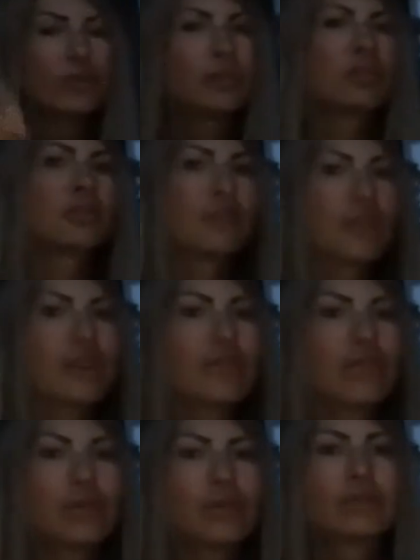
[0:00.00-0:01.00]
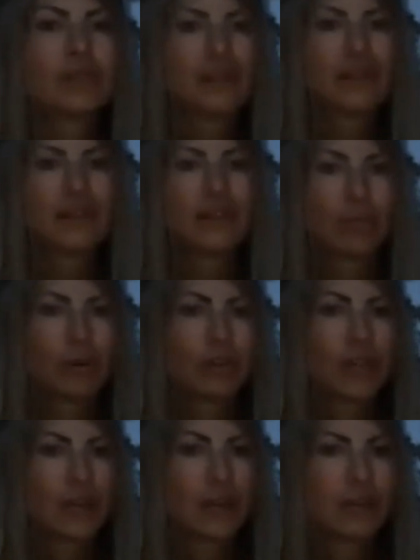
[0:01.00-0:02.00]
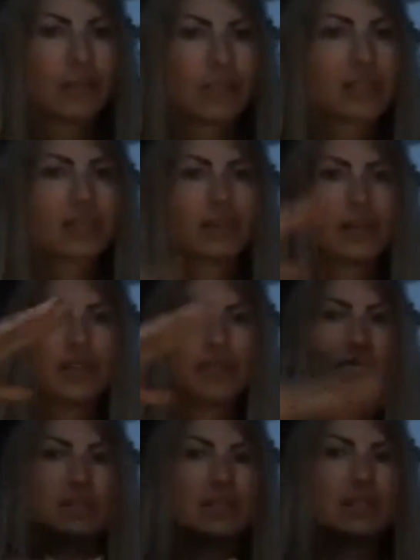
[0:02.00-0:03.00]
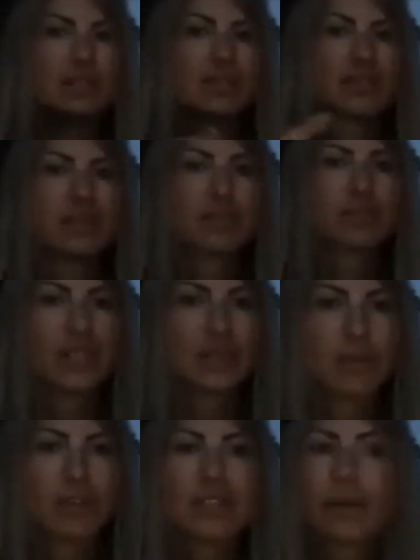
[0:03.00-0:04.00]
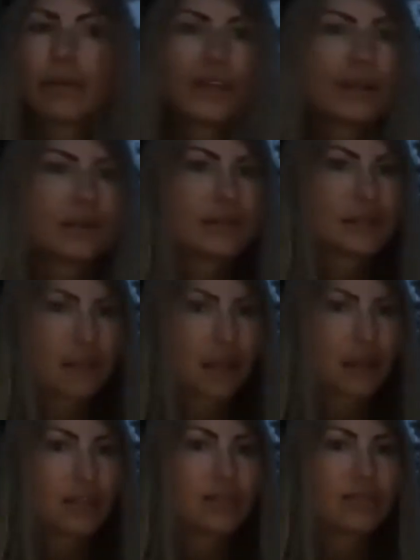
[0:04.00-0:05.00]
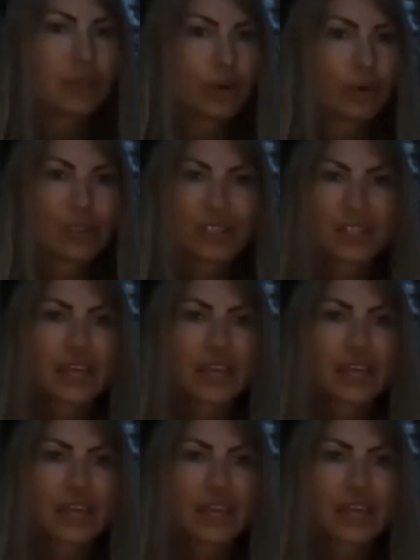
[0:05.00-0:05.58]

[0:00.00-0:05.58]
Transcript: you're not looking forward to anything. You're bogged down because that creative potential is suppressed by someone else's negative thoughts,